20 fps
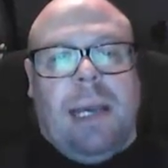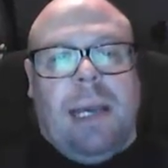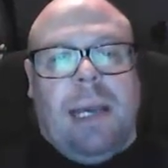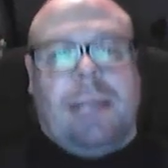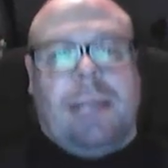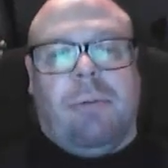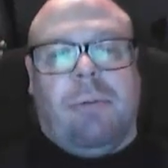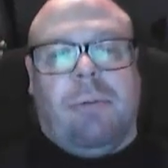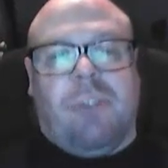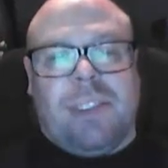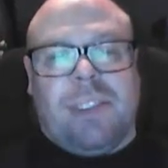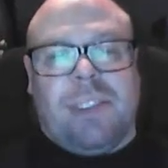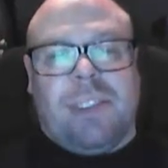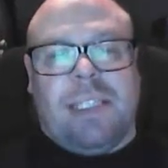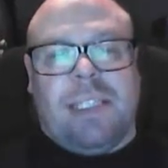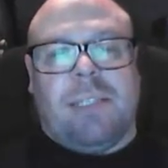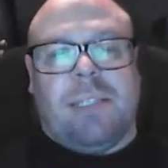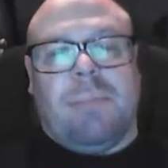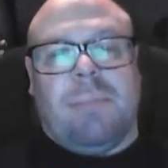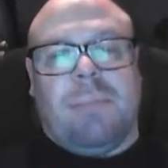and then we've got
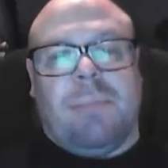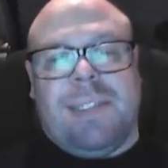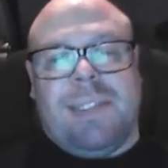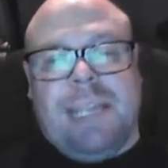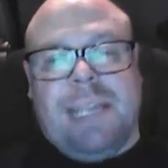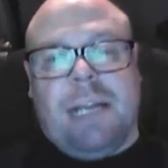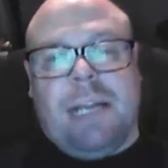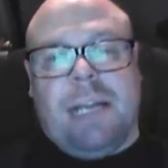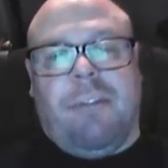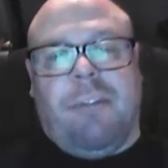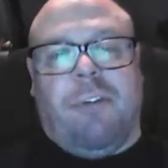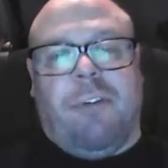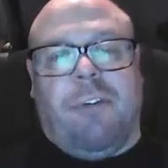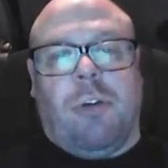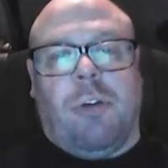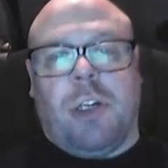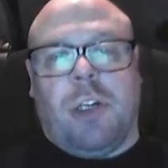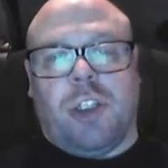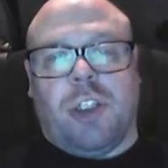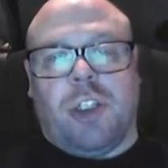systems digging
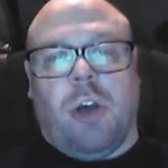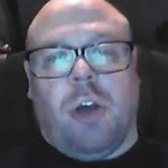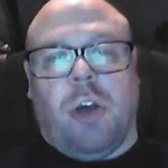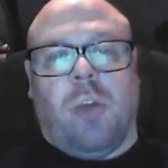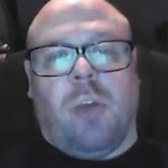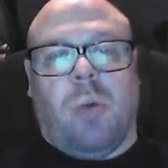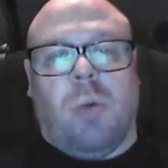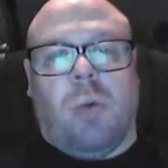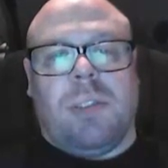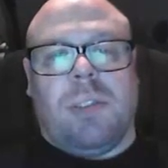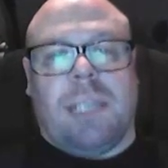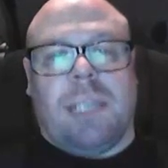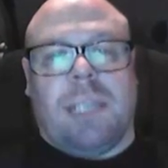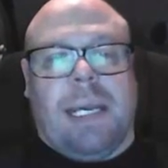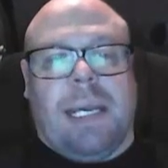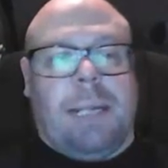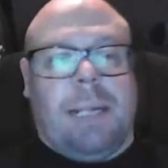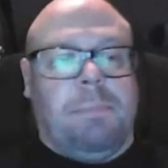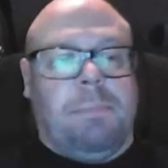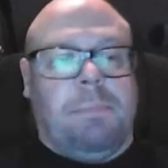further south once
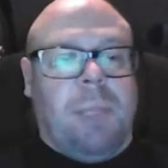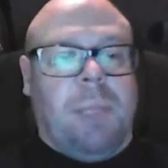again.